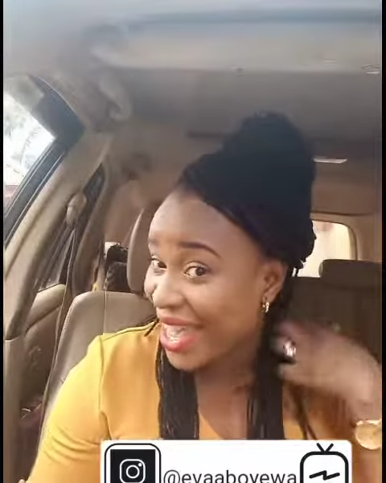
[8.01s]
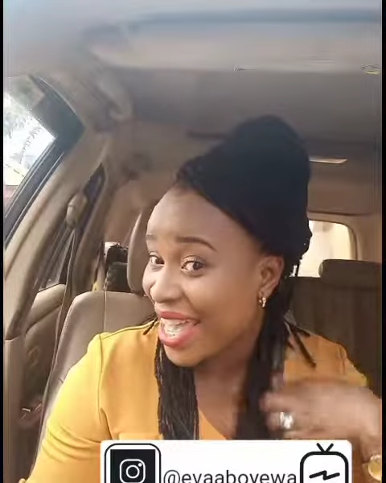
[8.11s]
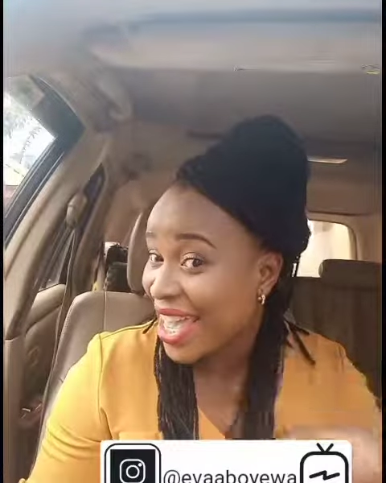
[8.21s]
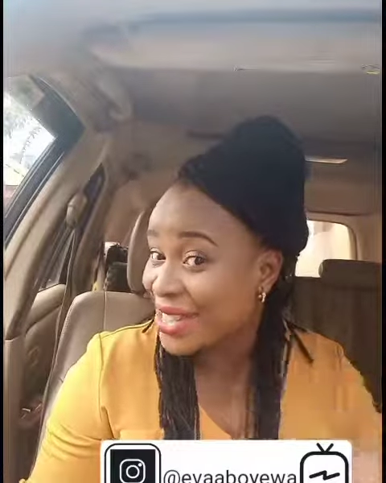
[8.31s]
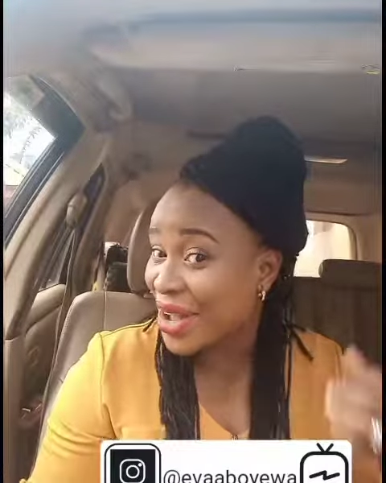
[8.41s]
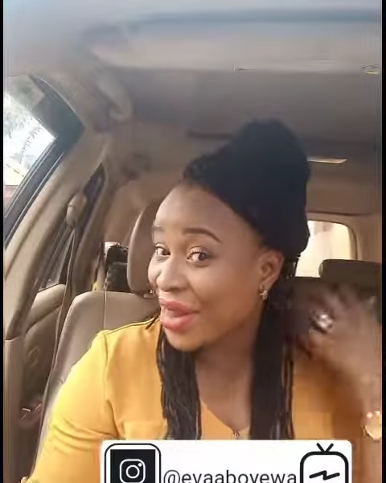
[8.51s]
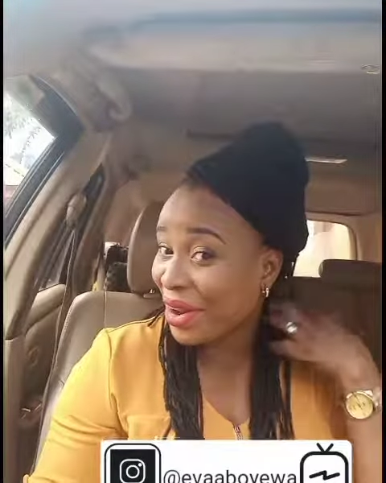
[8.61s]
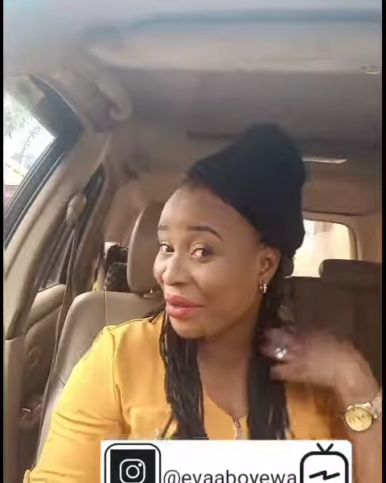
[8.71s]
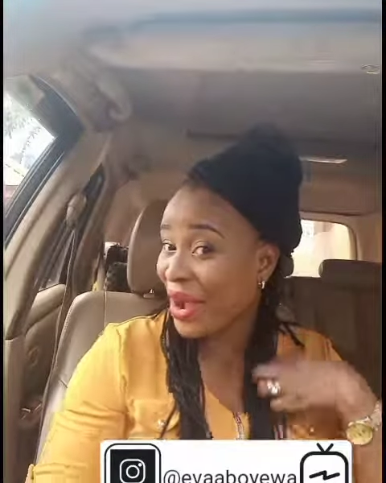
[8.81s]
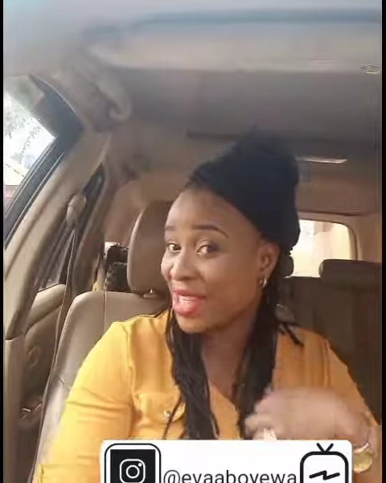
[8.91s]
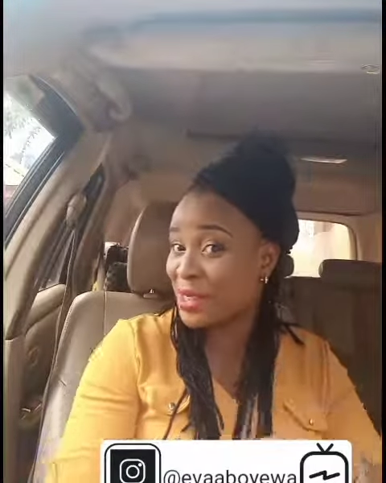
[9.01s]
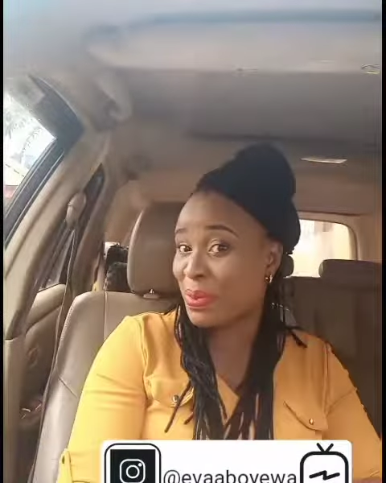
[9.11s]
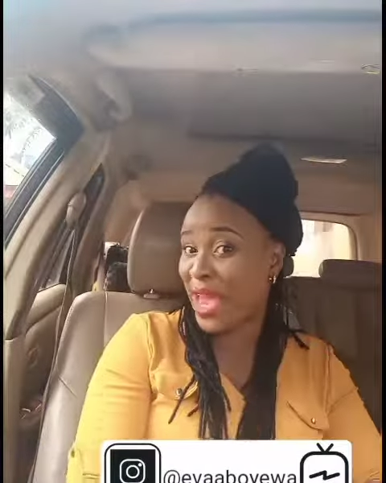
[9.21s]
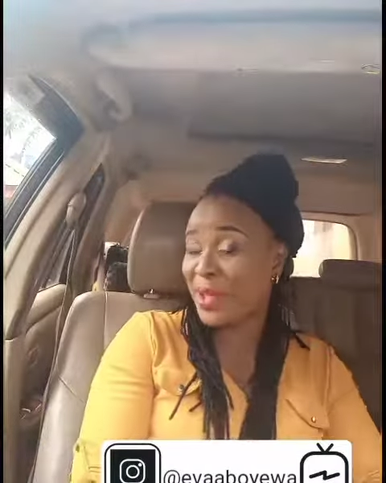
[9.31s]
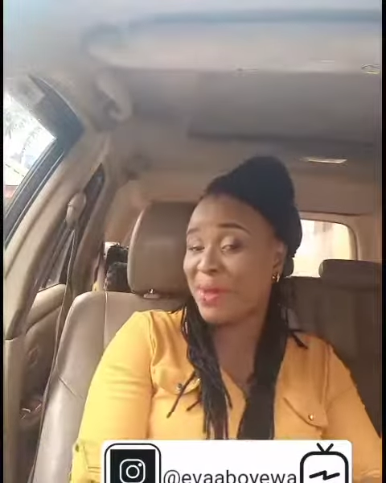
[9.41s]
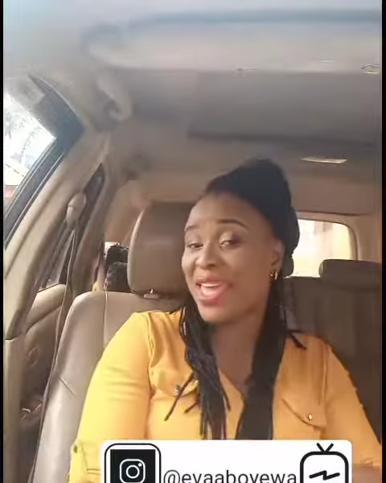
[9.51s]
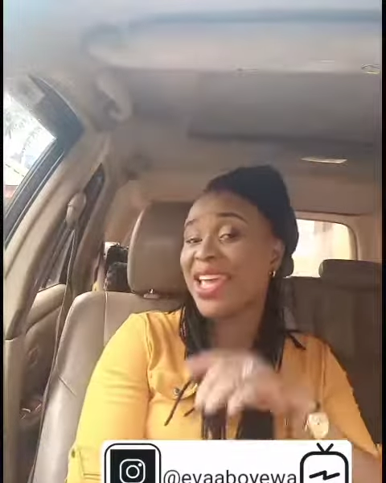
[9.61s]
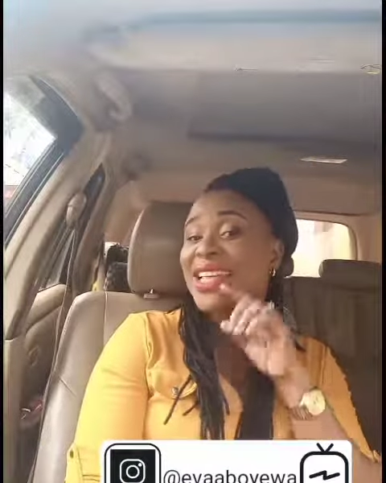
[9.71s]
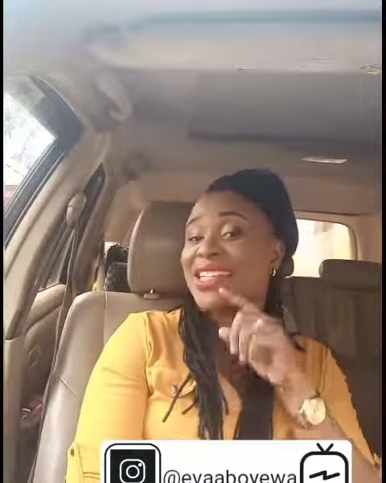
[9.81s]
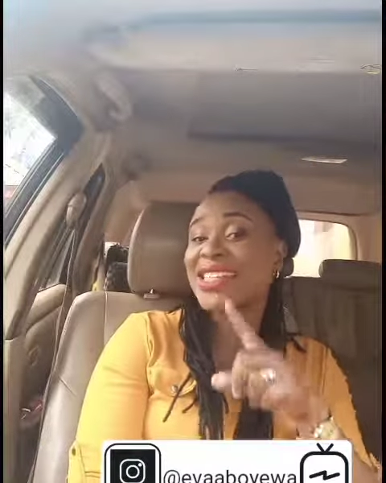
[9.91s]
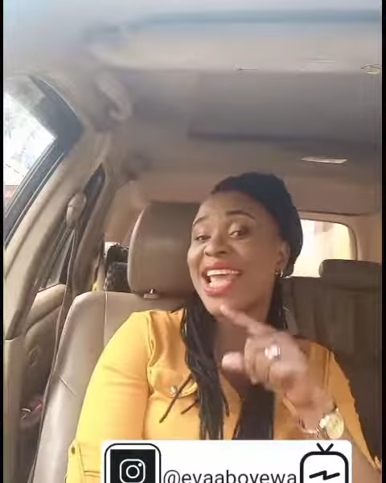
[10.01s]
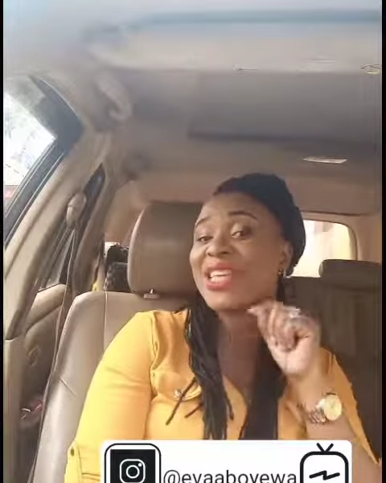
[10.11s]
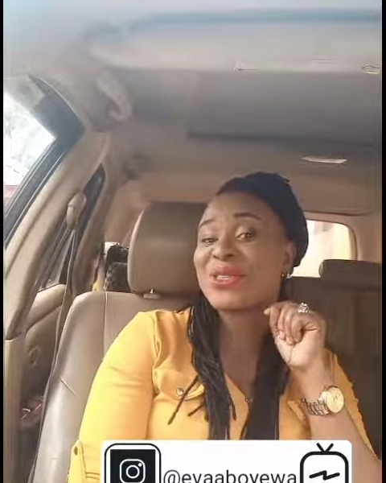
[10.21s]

It's all Craig's baby. Thanks